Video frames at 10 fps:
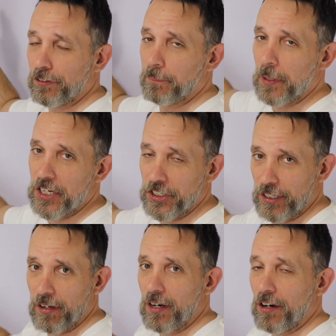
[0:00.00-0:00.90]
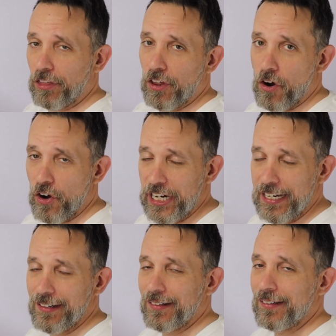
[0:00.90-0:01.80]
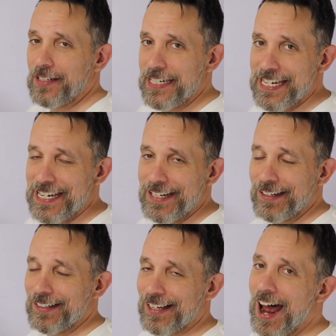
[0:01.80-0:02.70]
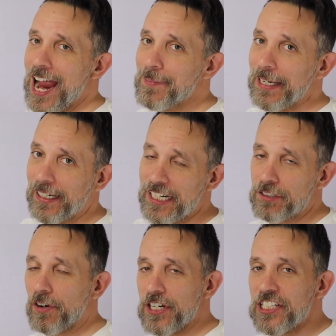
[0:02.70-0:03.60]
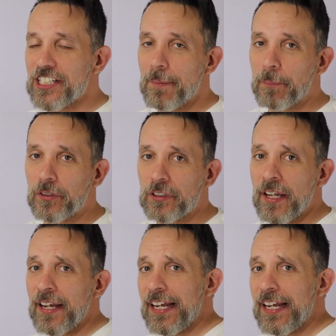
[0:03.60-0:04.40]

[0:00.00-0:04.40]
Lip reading: for budget, authority, need, timing. It's very simple.